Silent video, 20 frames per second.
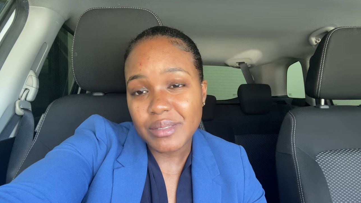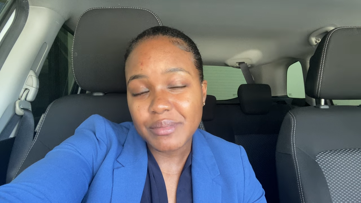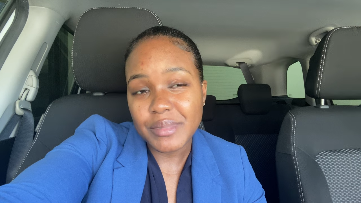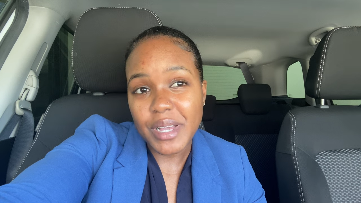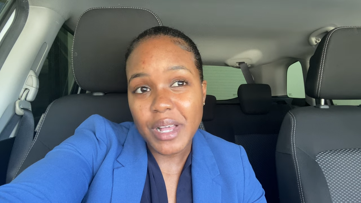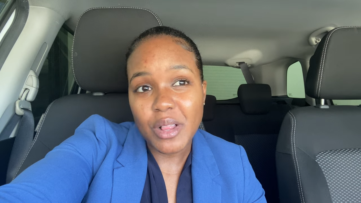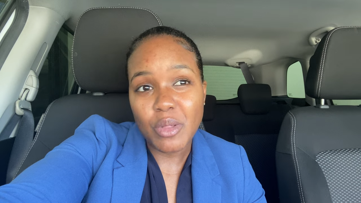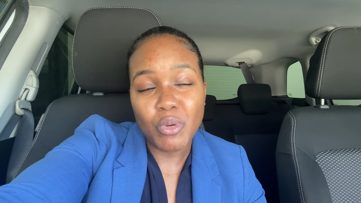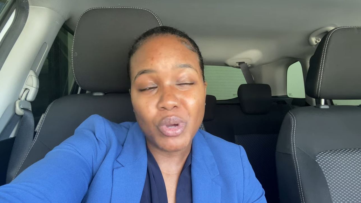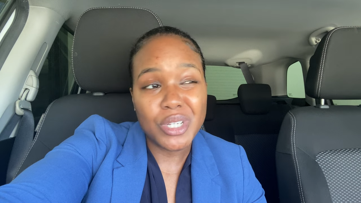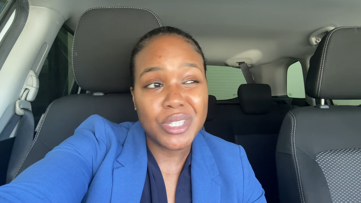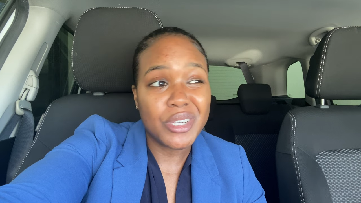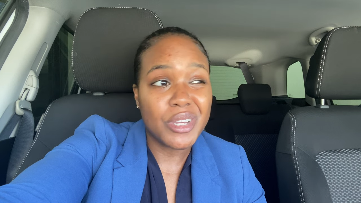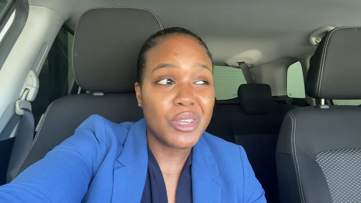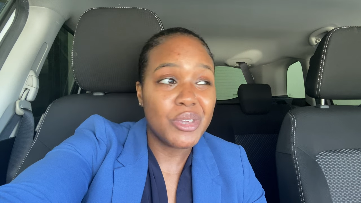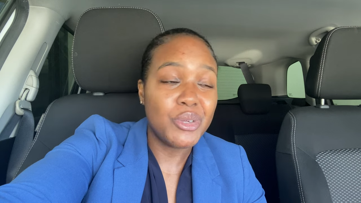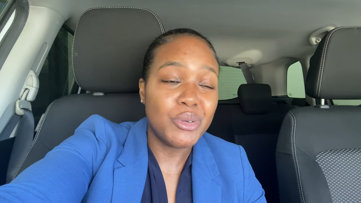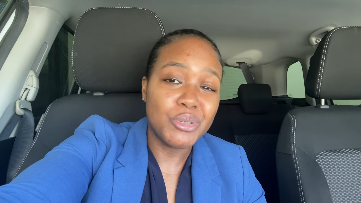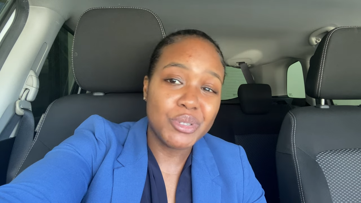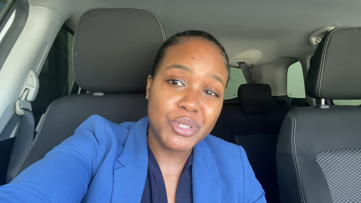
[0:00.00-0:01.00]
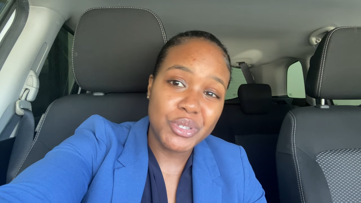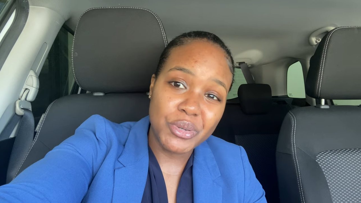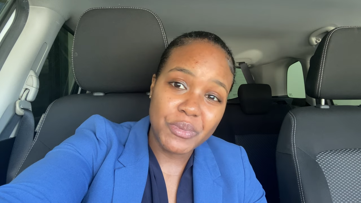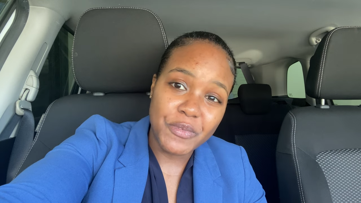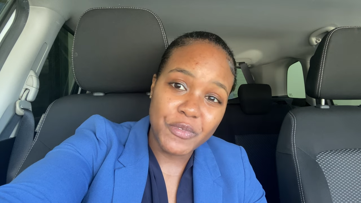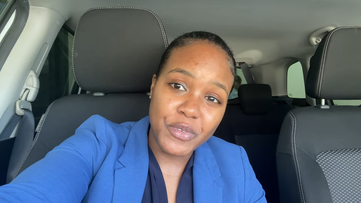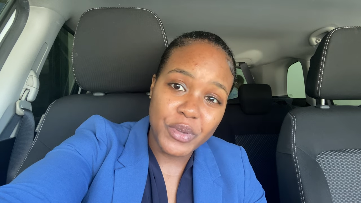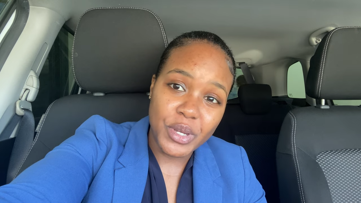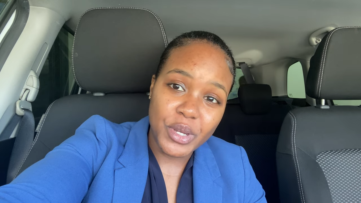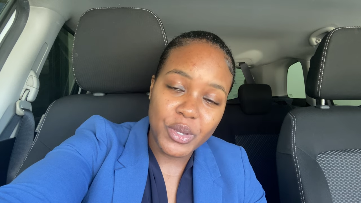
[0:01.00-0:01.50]
I'll watch a
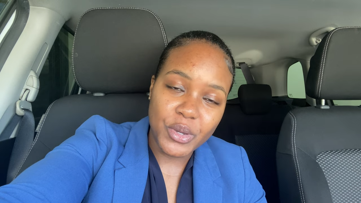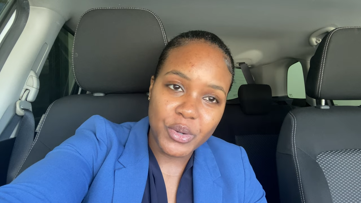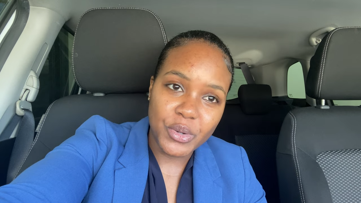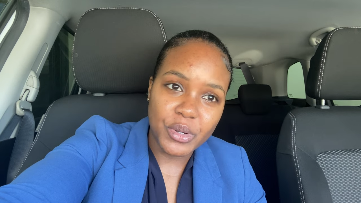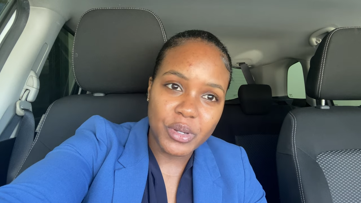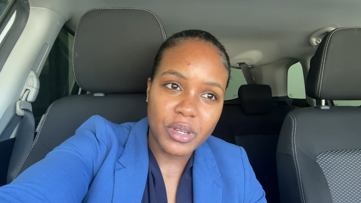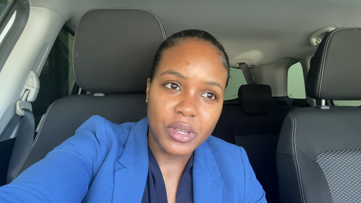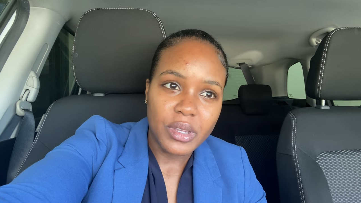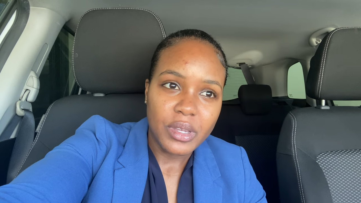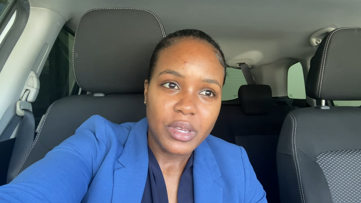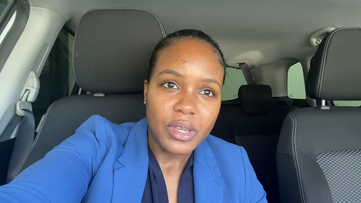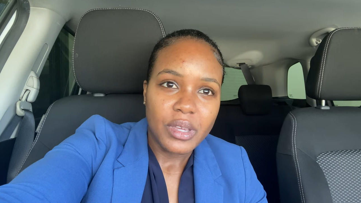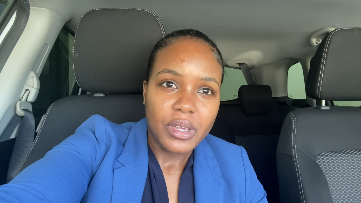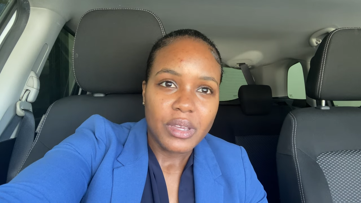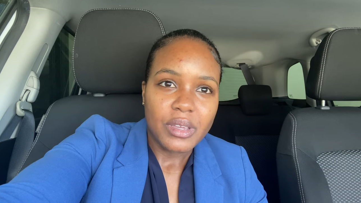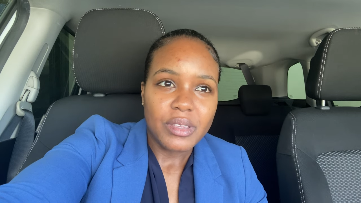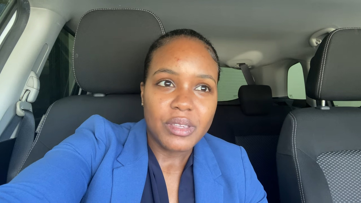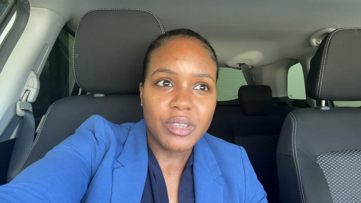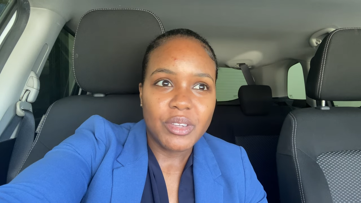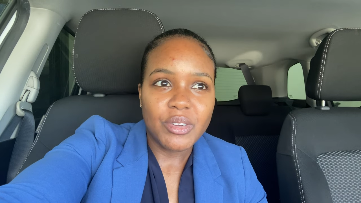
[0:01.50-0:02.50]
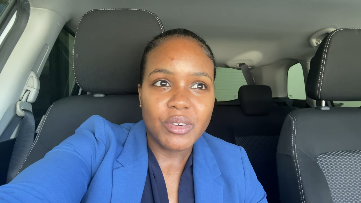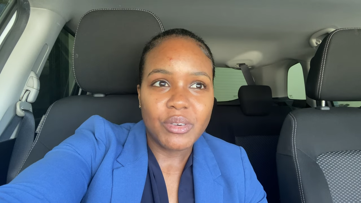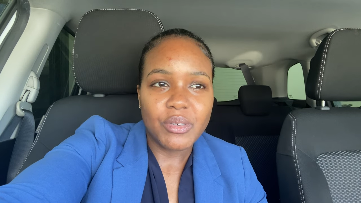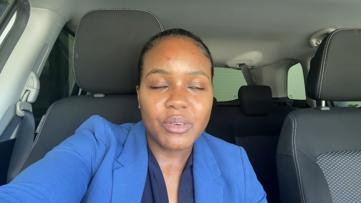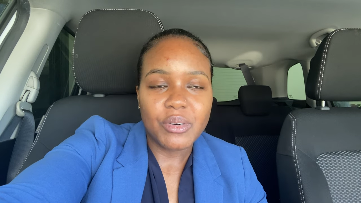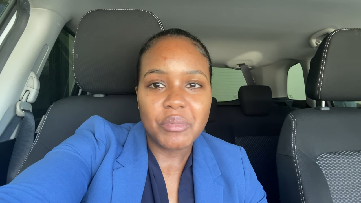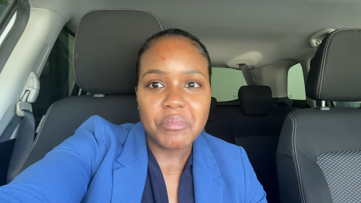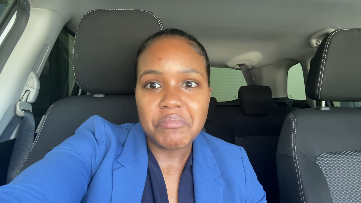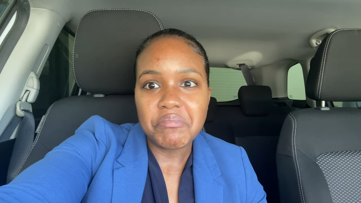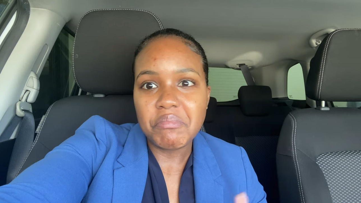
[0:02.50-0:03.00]
YouTube video, you
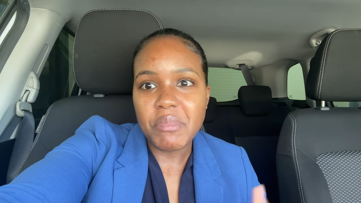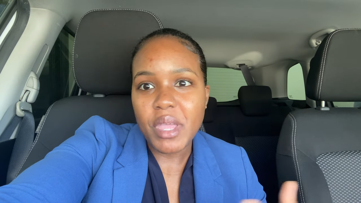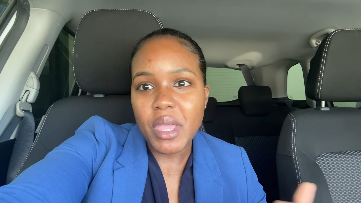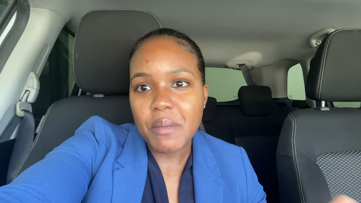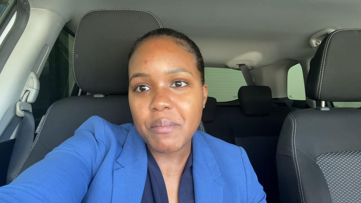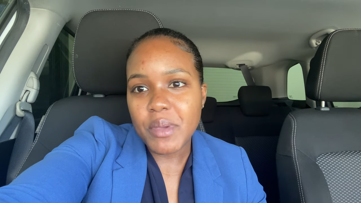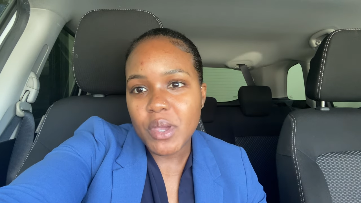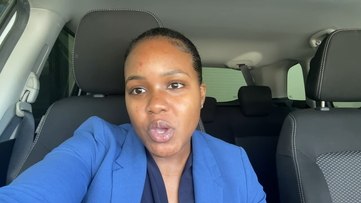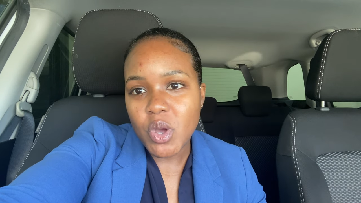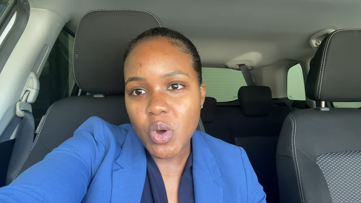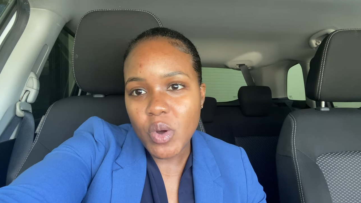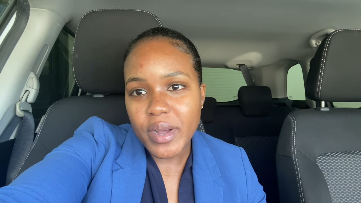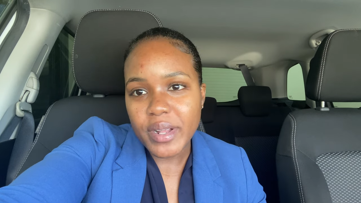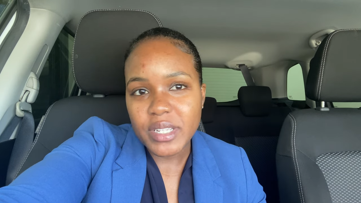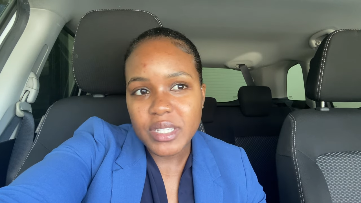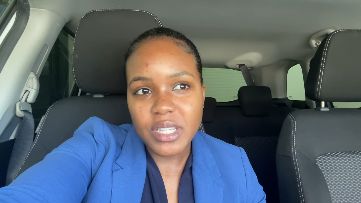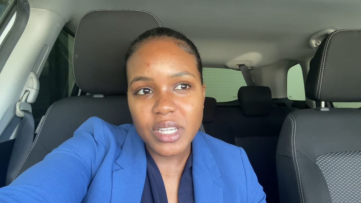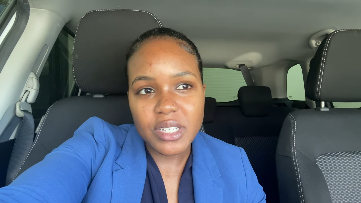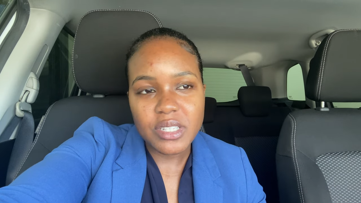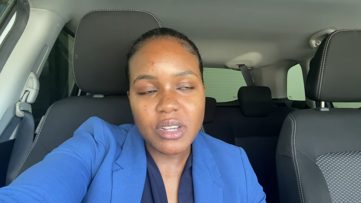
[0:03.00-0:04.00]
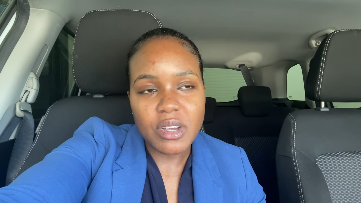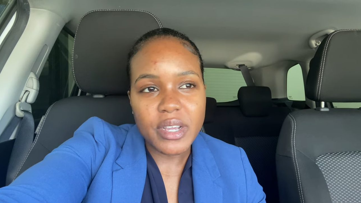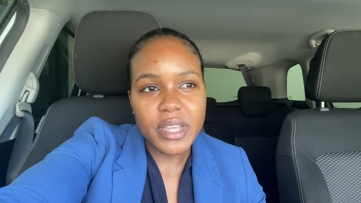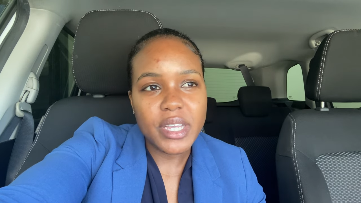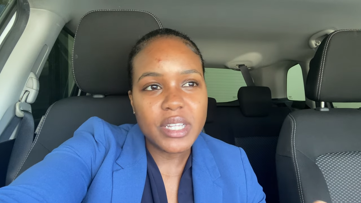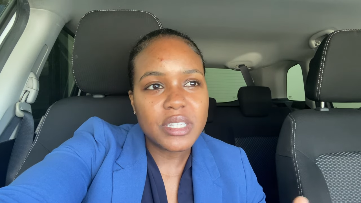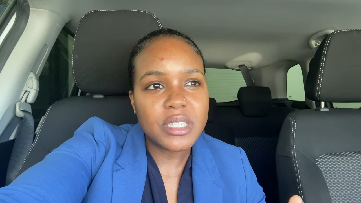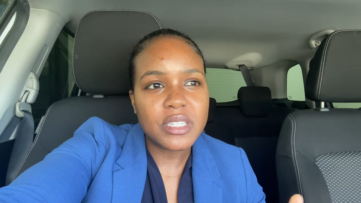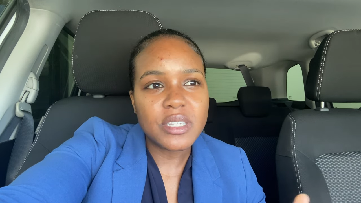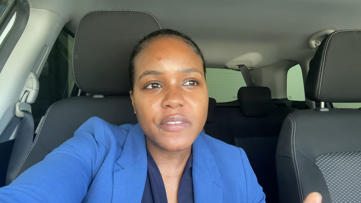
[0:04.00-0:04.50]
know, maybe go on TikTok.
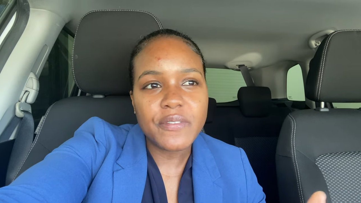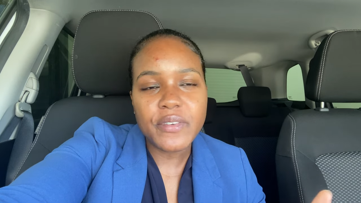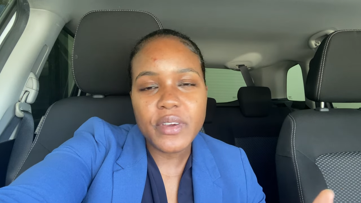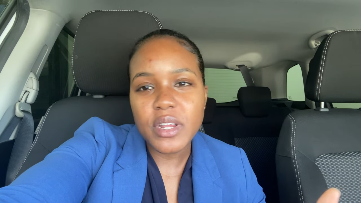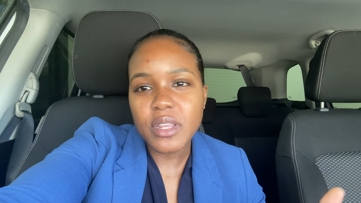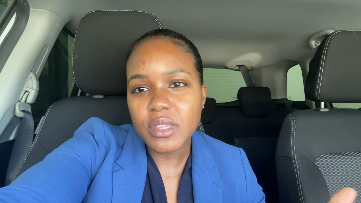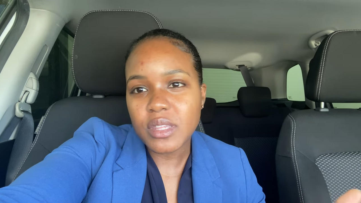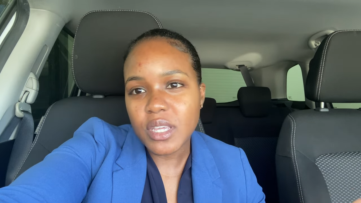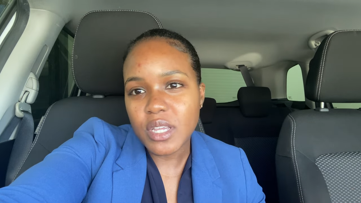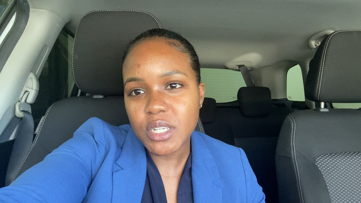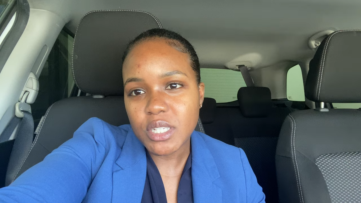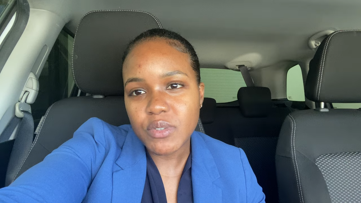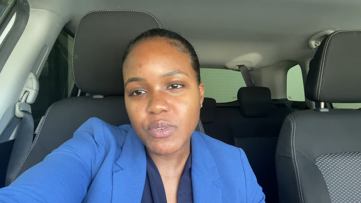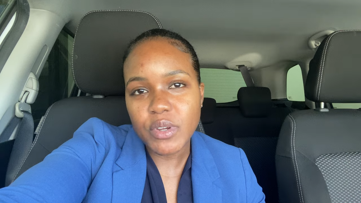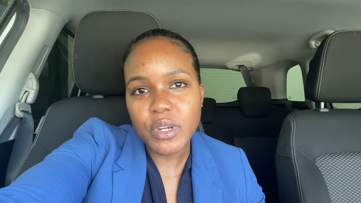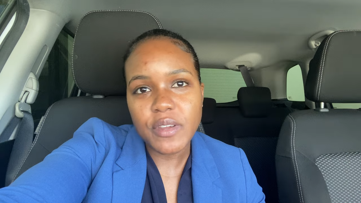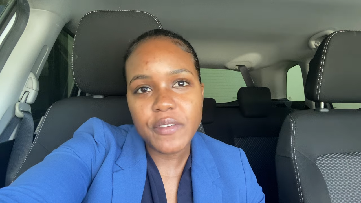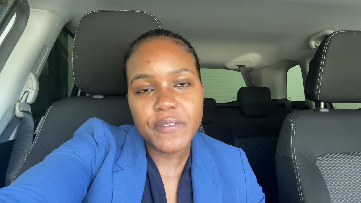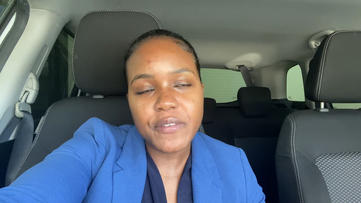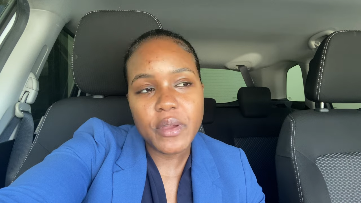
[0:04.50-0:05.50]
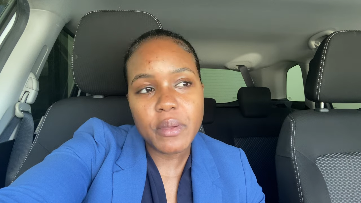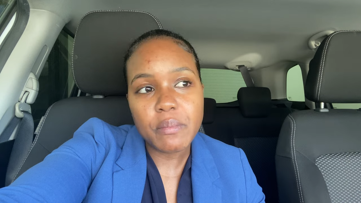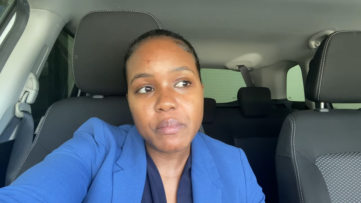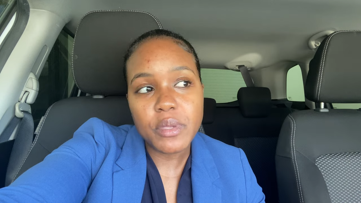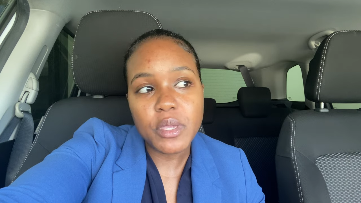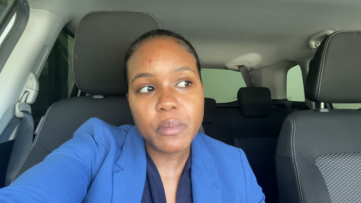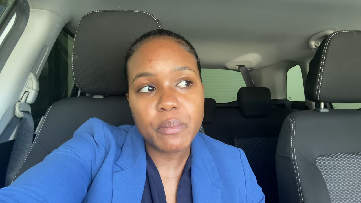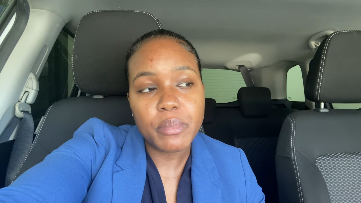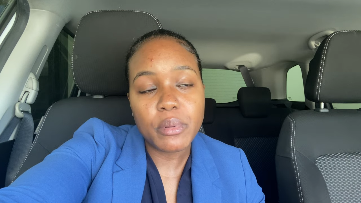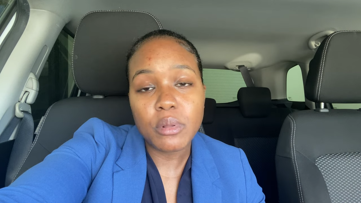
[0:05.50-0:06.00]
It's different things for different
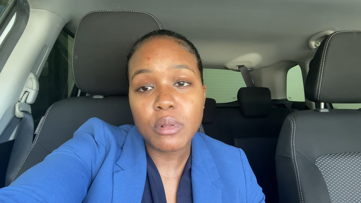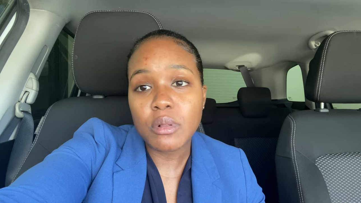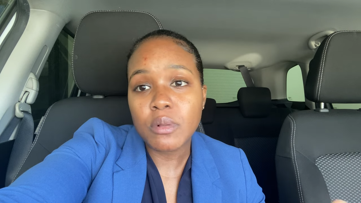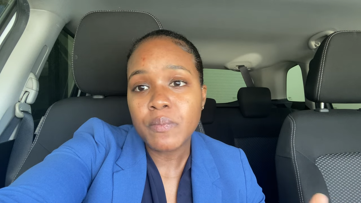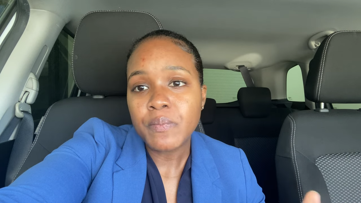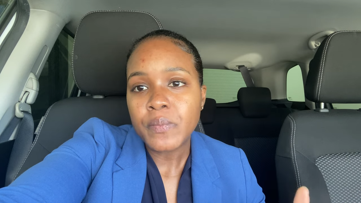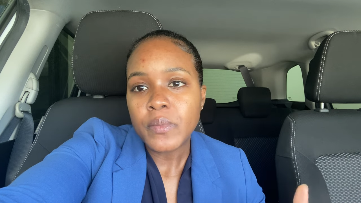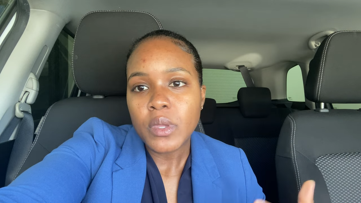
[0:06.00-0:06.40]
people.